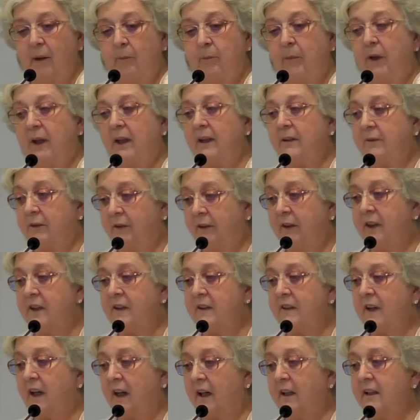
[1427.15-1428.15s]
But
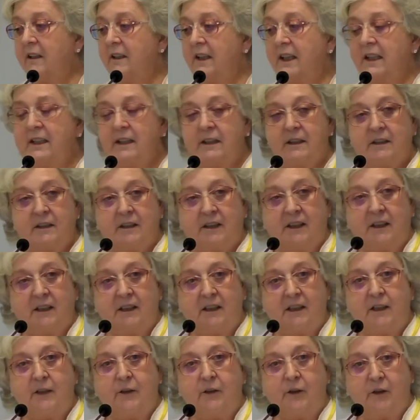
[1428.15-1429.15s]
funds are needed to
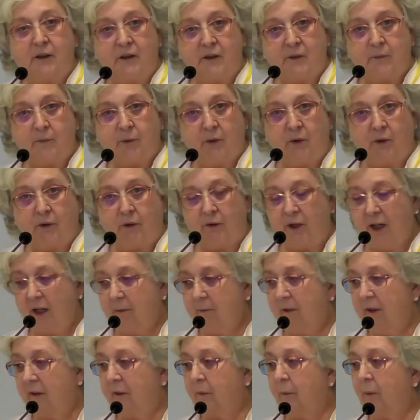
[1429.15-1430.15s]
continue this
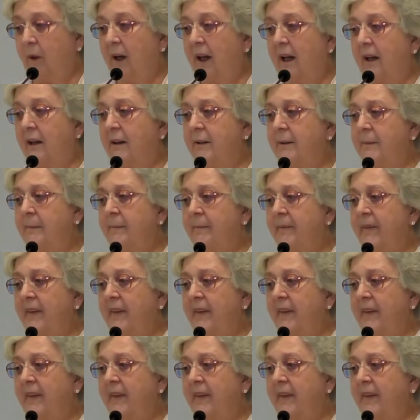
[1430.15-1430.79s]
program as well.